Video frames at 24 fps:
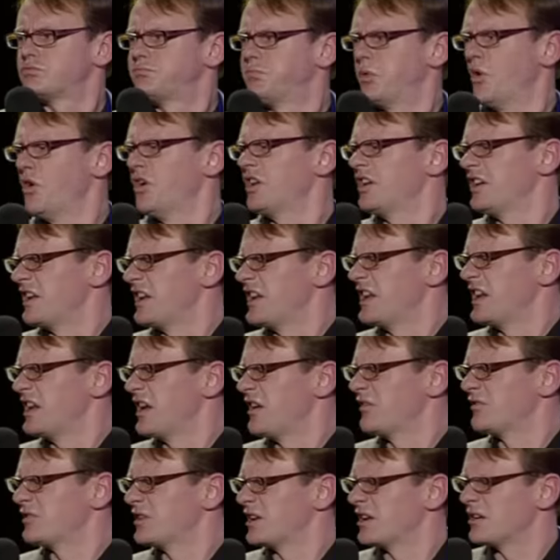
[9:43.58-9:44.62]
Boiling here,
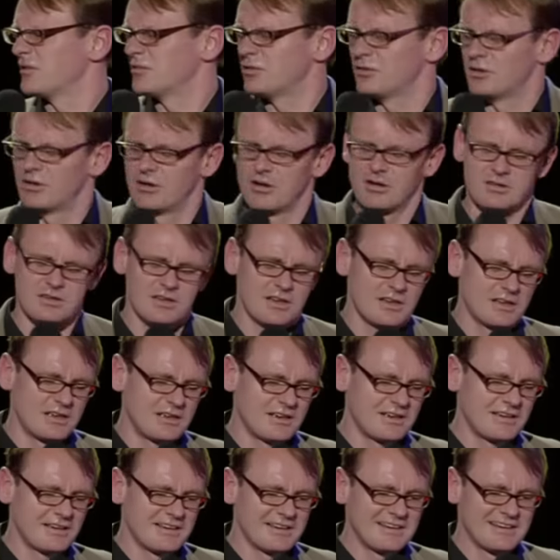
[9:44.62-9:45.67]
loving it. Oh,
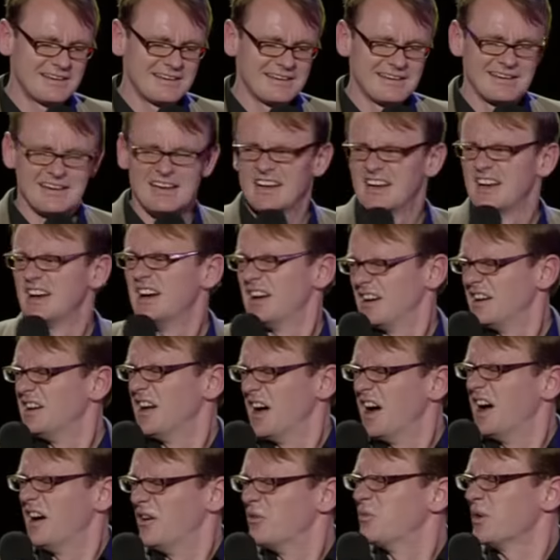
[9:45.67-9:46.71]

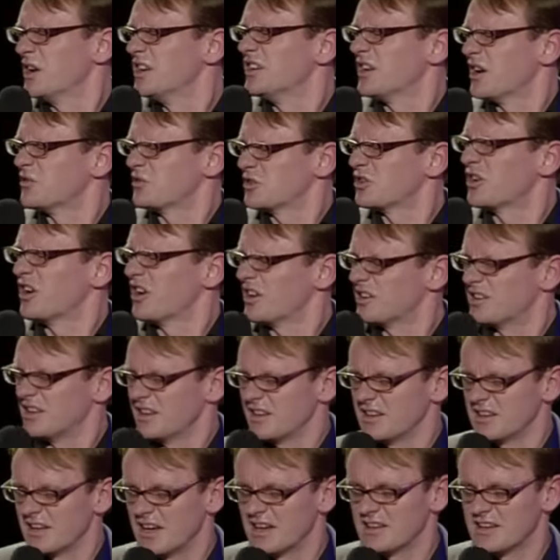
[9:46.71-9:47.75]
yeah. Window, good
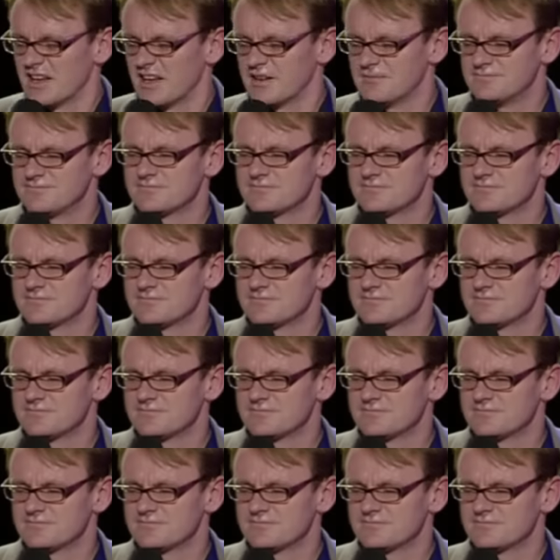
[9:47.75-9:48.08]
idea, yeah.